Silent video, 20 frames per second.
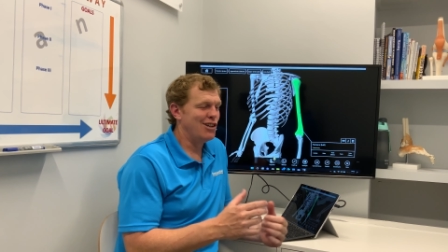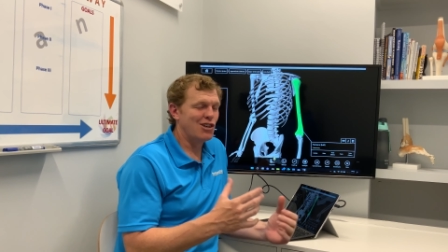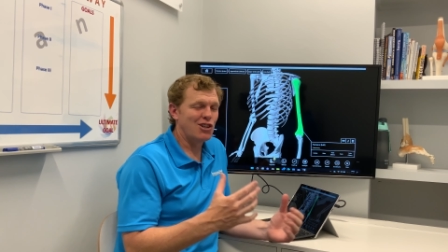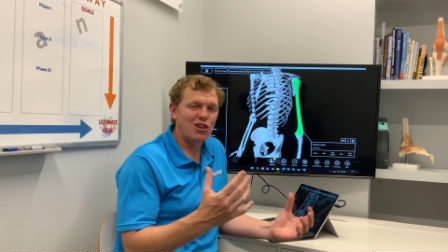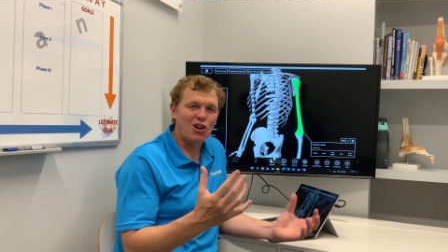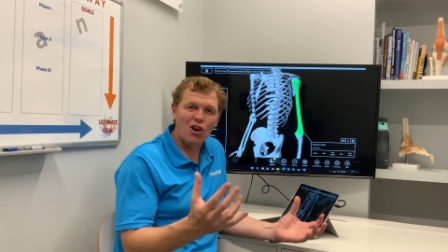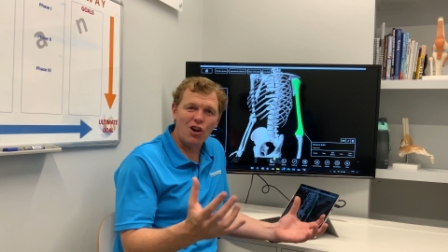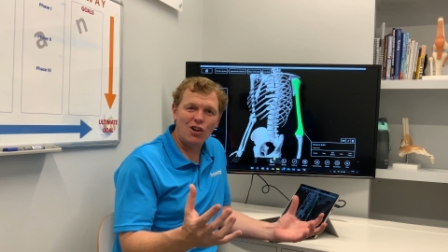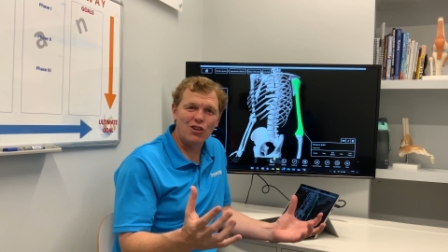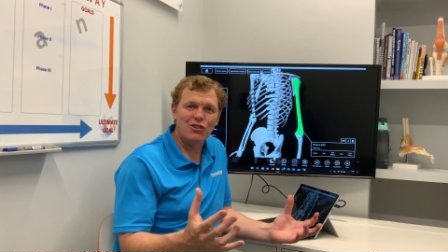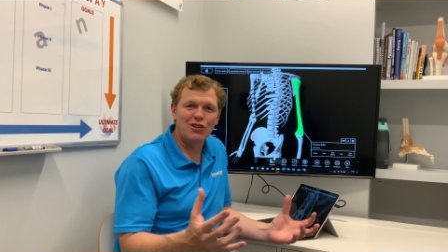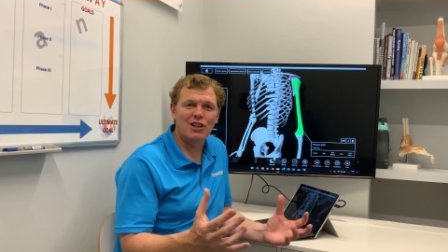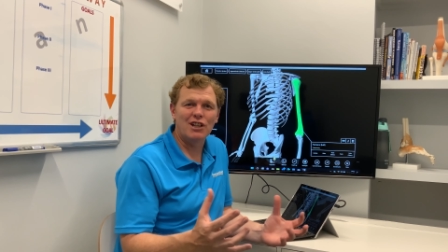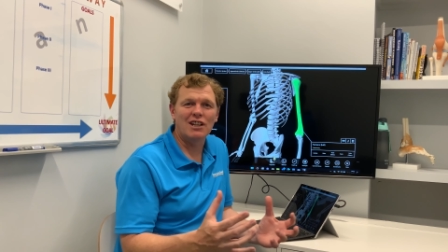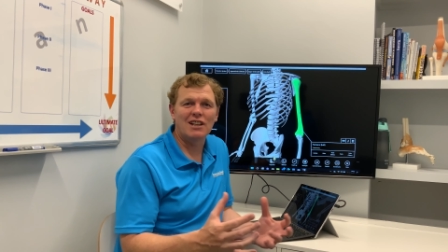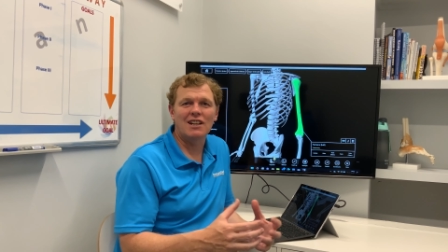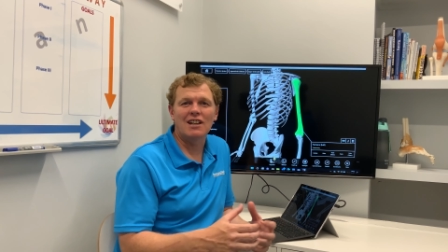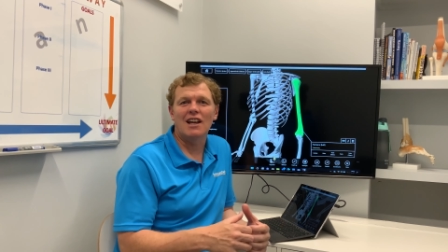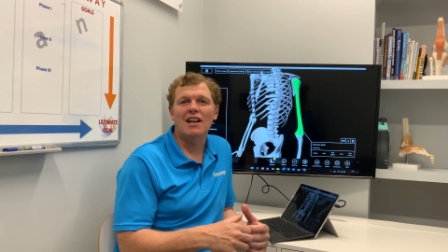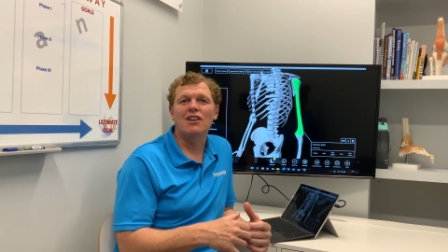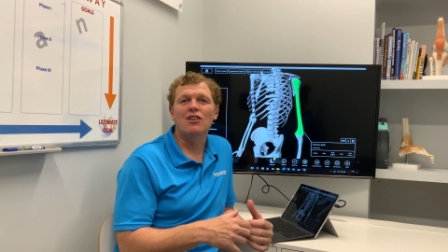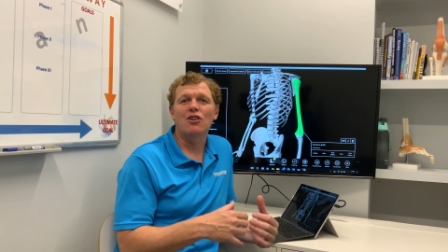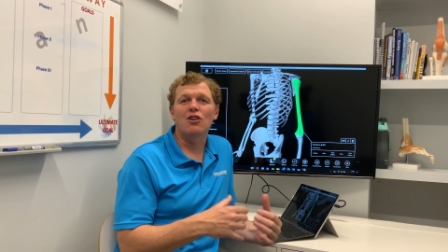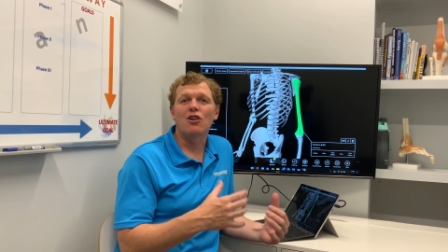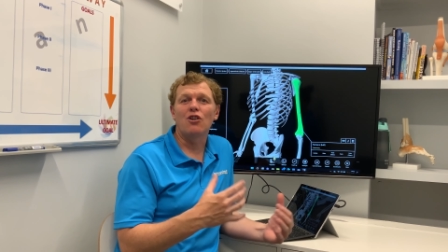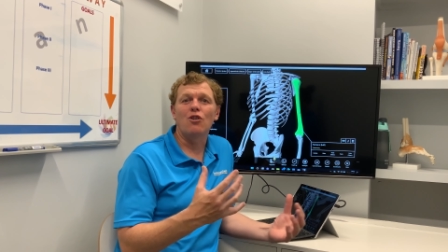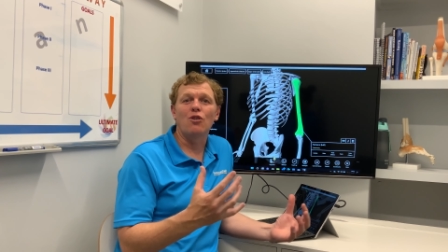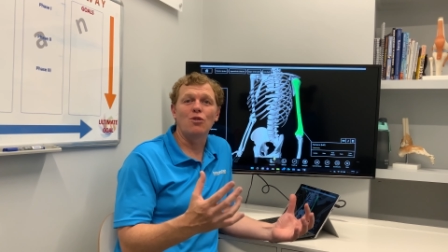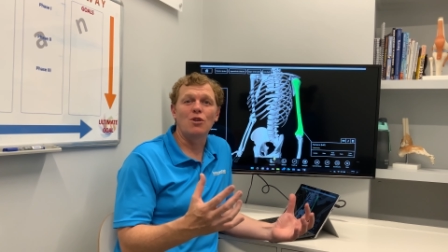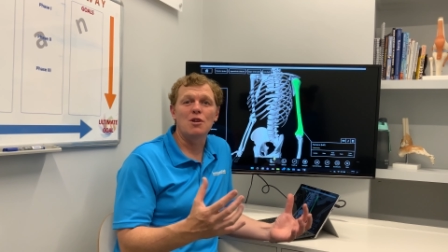gardening and a
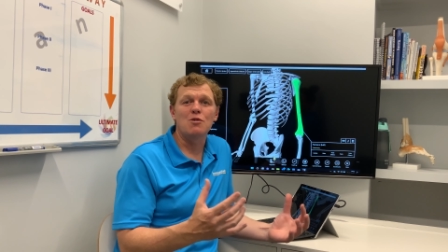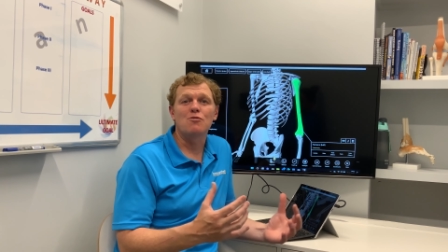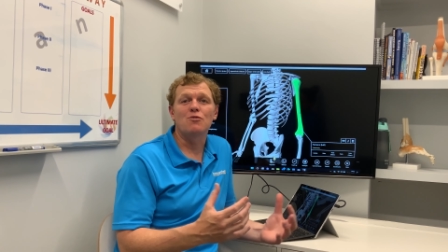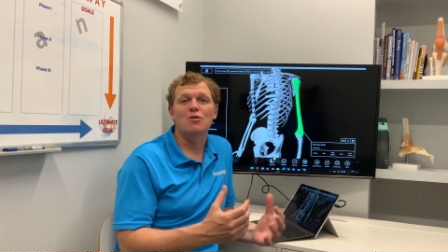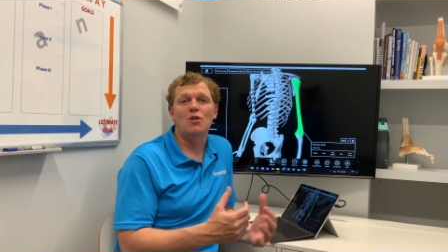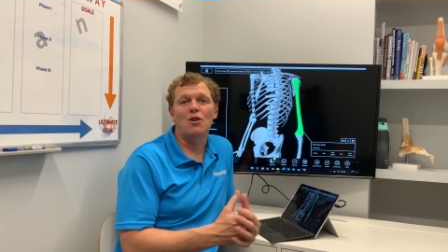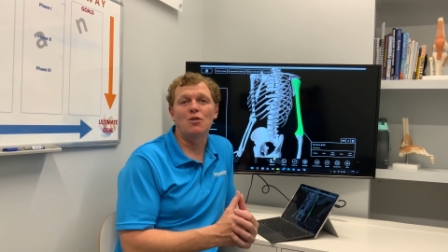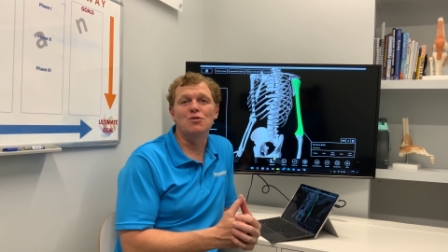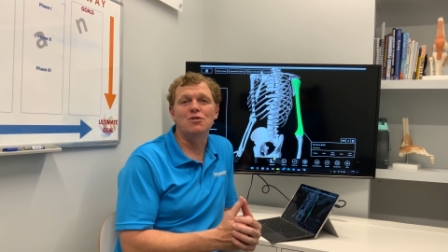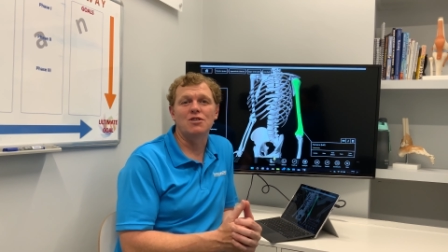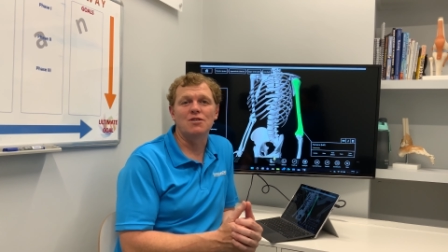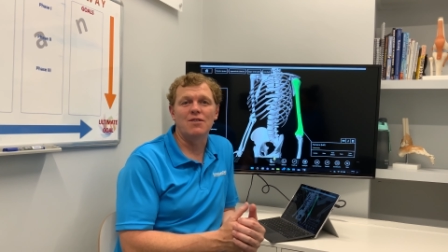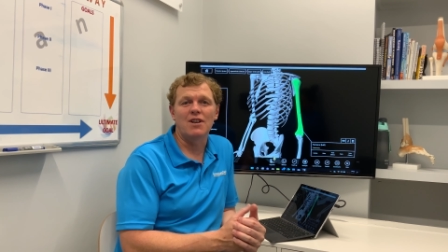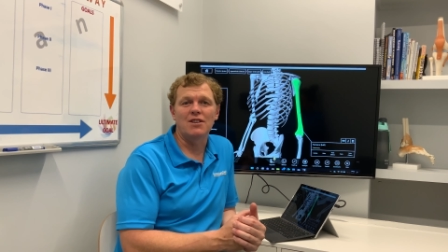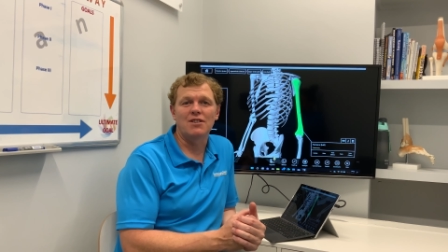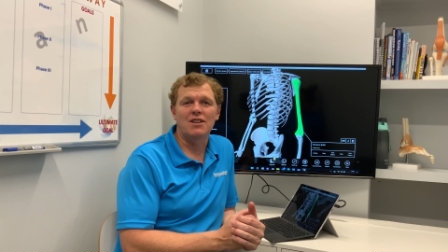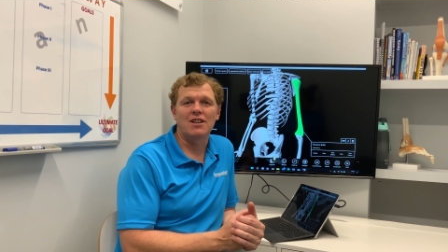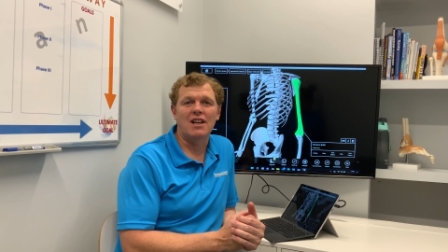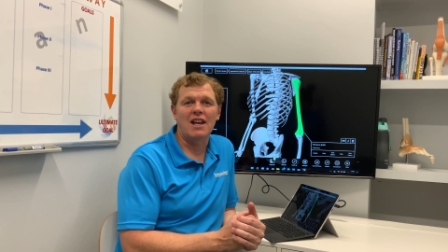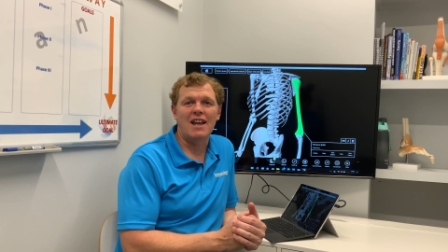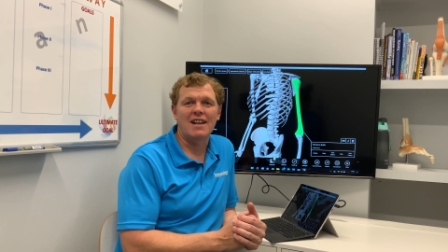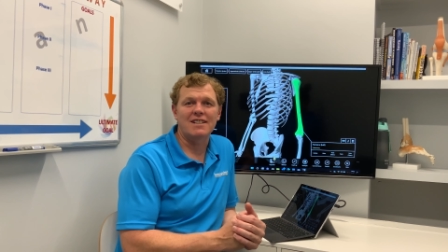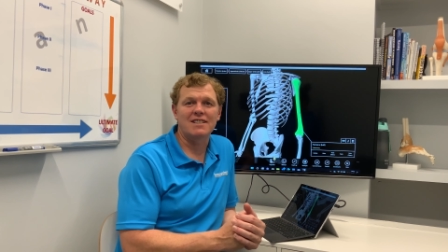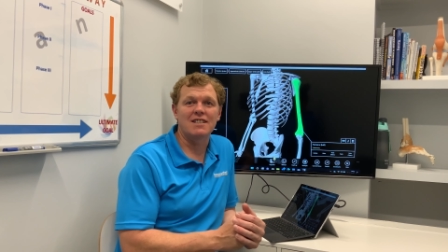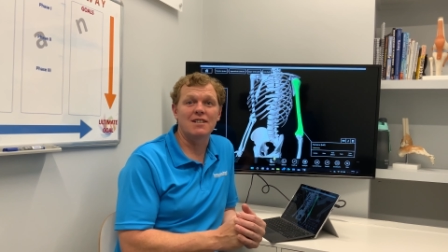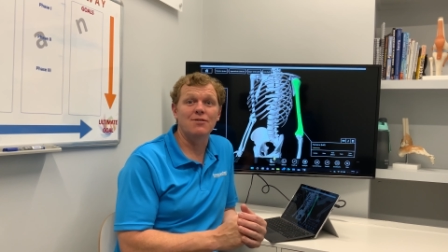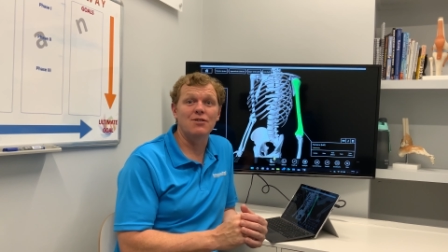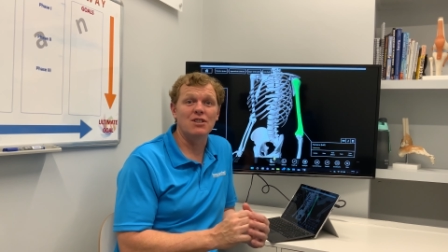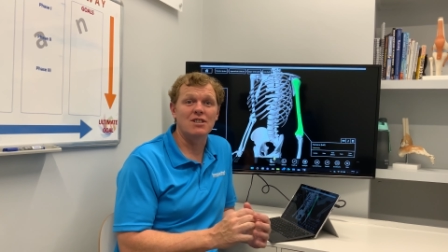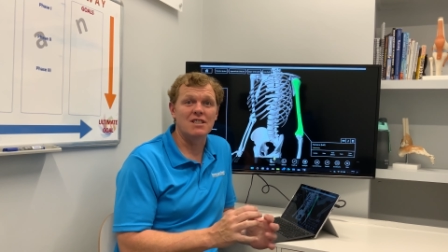whole host of other
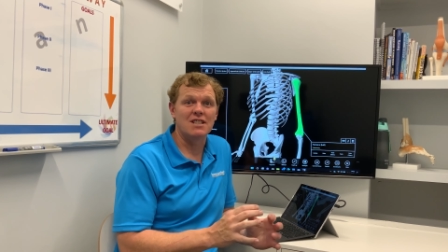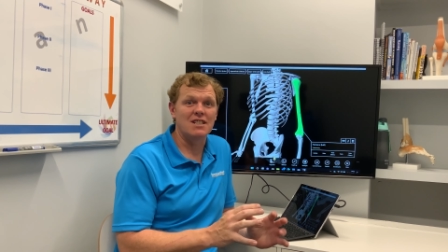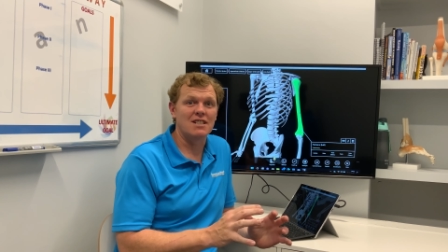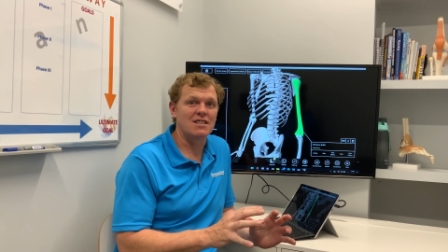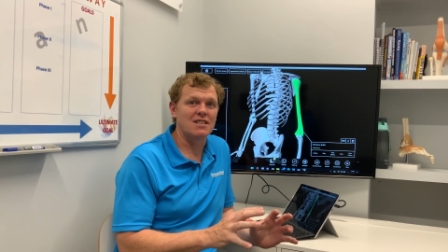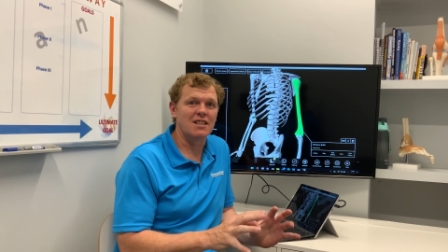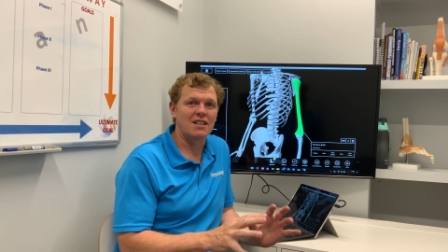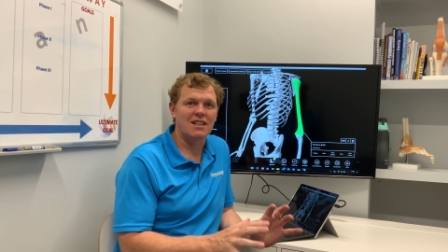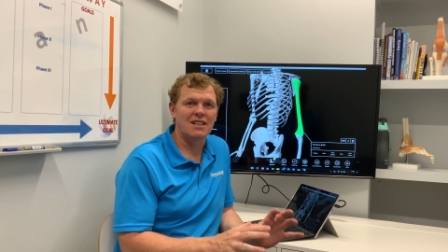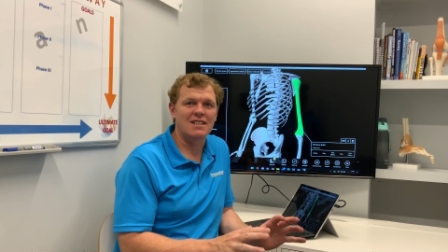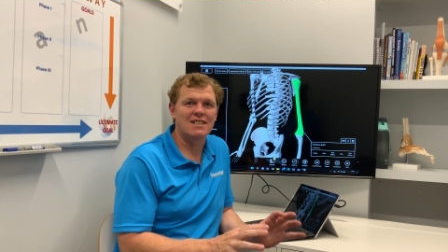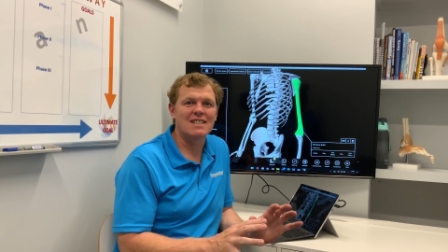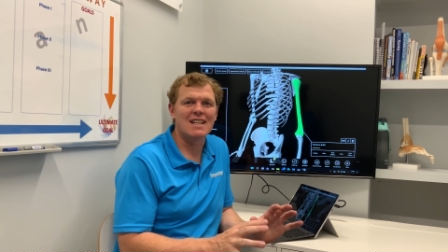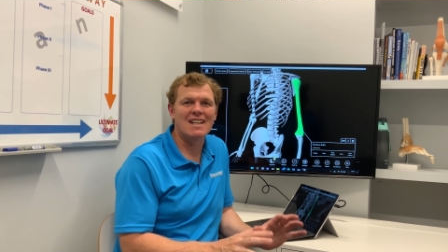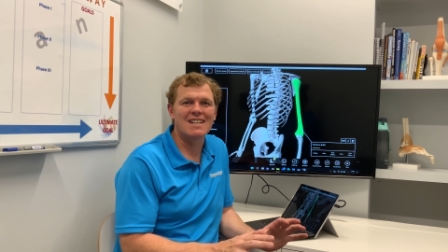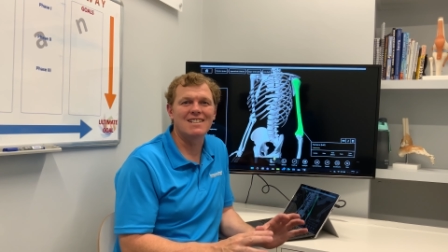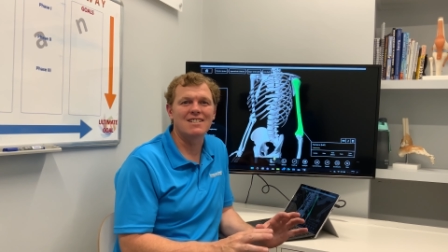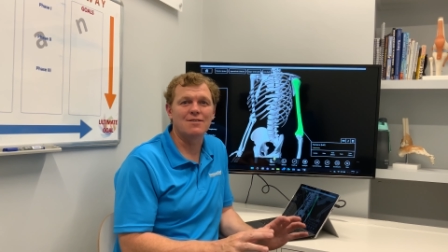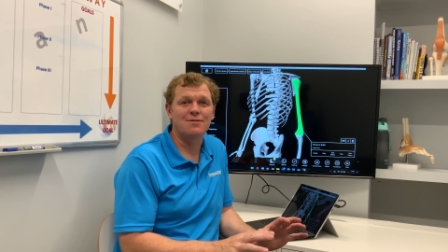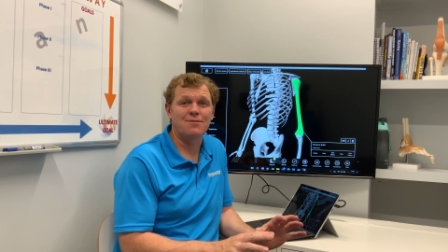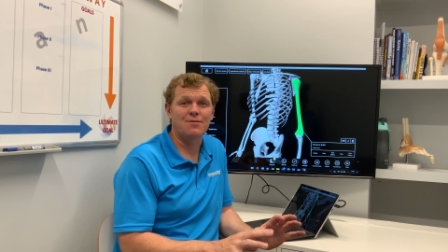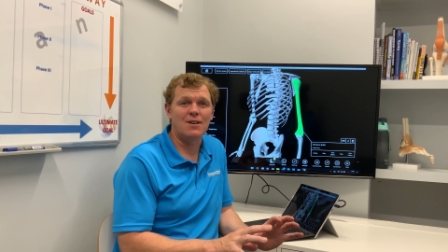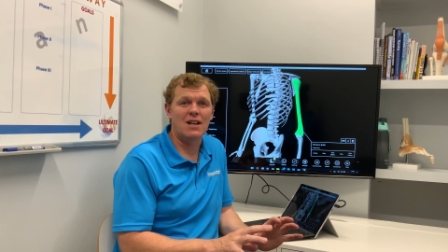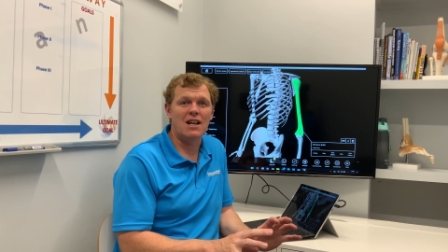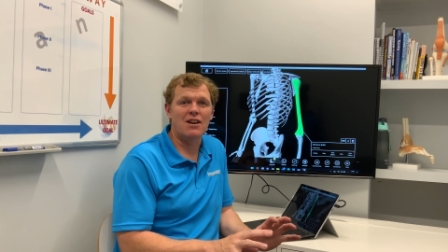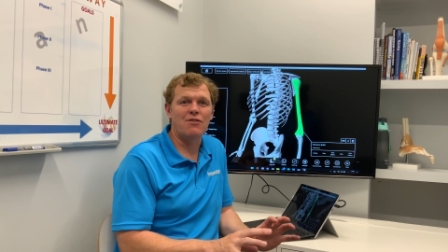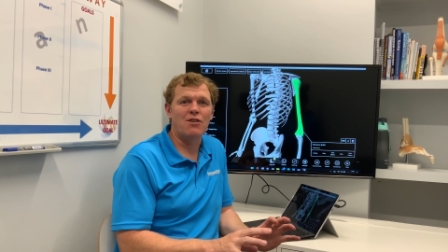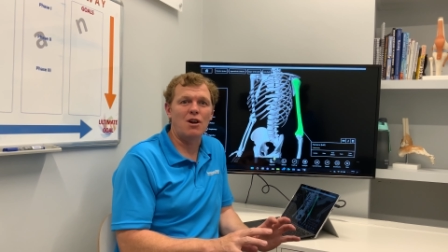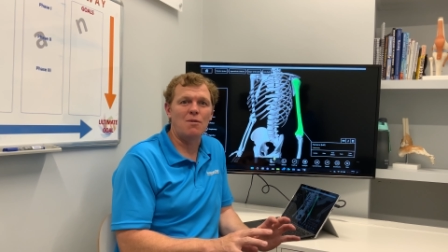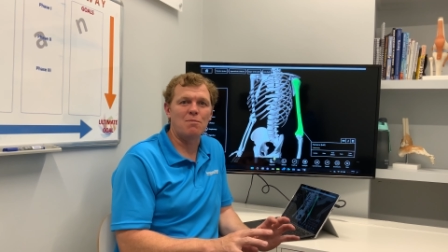activities that can tend to
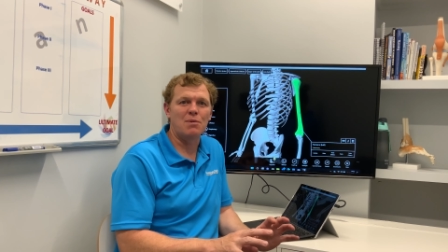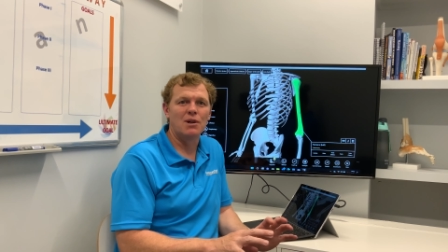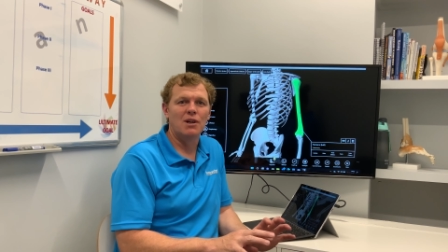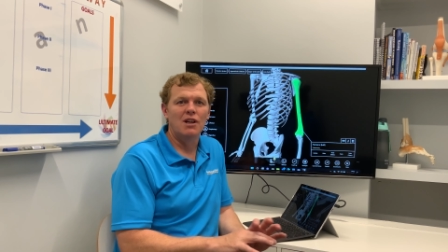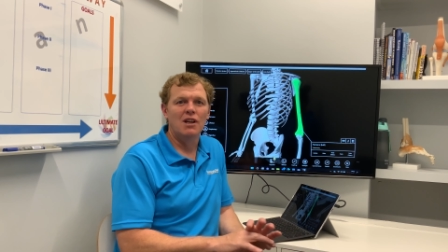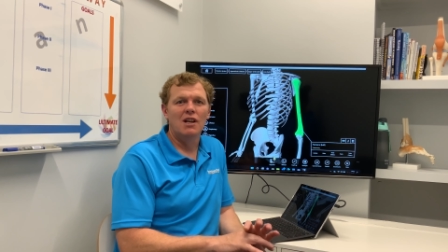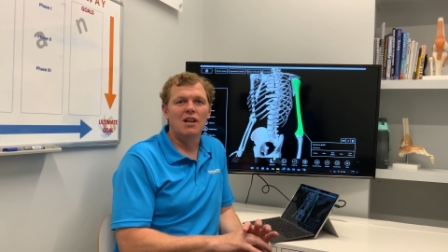flare up